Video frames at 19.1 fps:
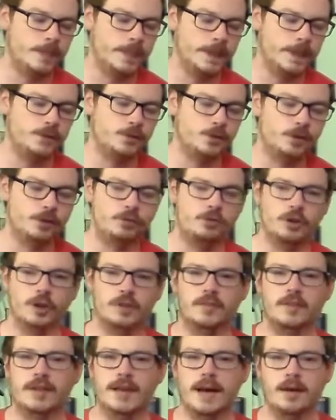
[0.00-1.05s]
You're
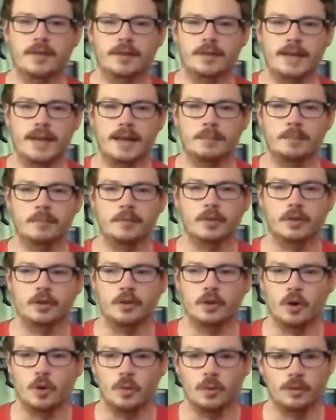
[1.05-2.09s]
adjusting to how the game's going to
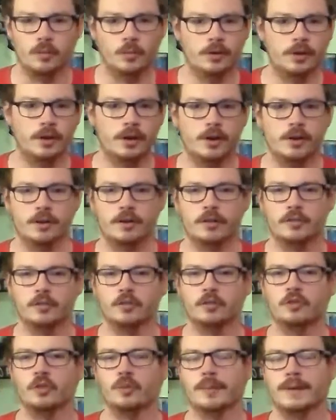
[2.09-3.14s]
go with one another because
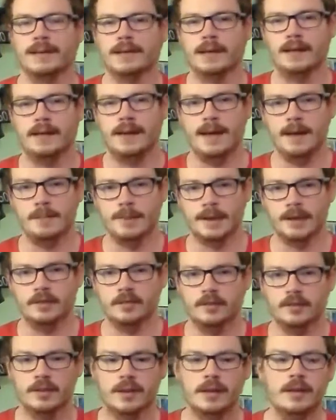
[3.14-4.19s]
there's so many
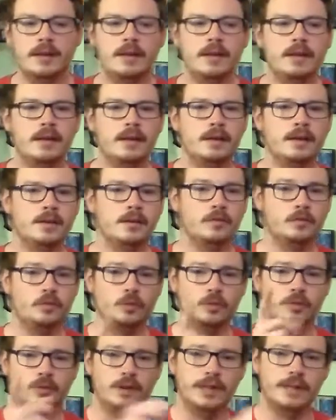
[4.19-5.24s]
dynamics.
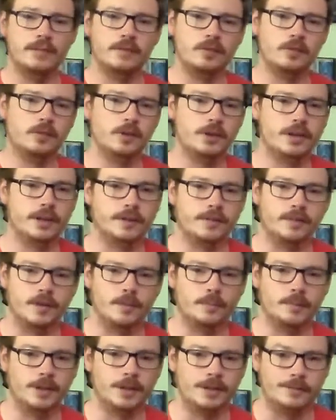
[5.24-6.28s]
So let's look at
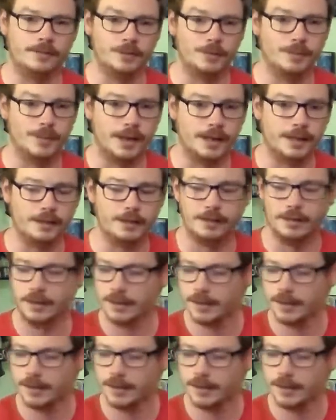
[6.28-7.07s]
something, if you mind.